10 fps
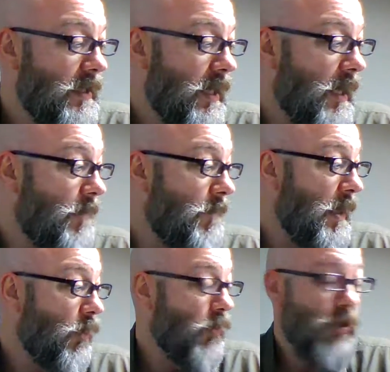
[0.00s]
Uh, may
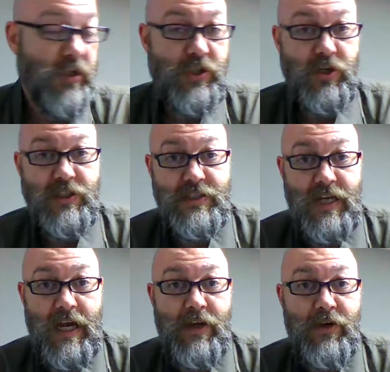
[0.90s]
order a certain
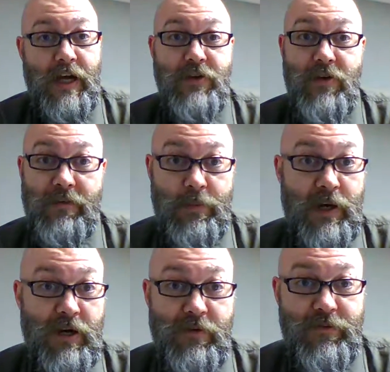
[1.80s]
style. I do have a
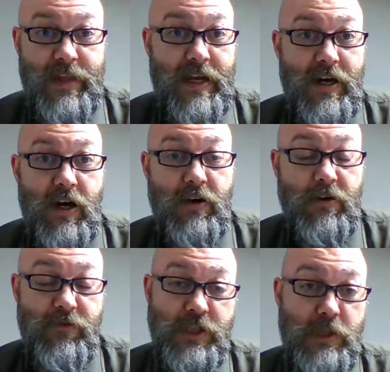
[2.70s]
pair of that are
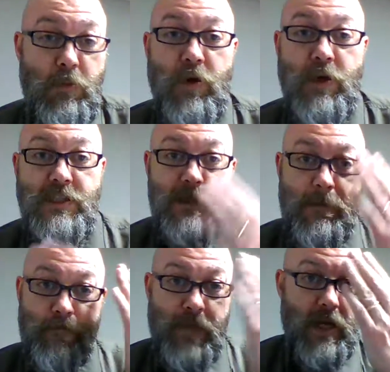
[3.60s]
for sports
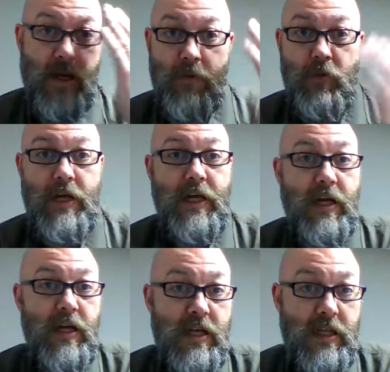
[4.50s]
uh,
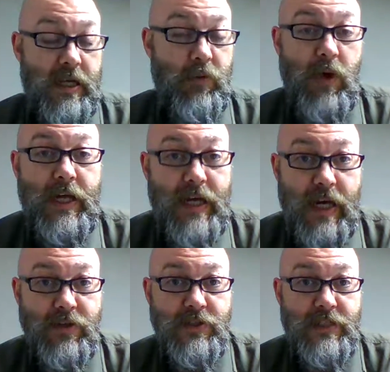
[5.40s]
running, like running
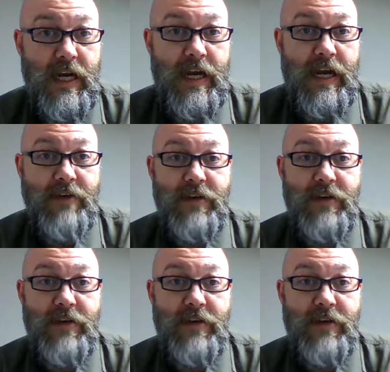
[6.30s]
goggles that I have.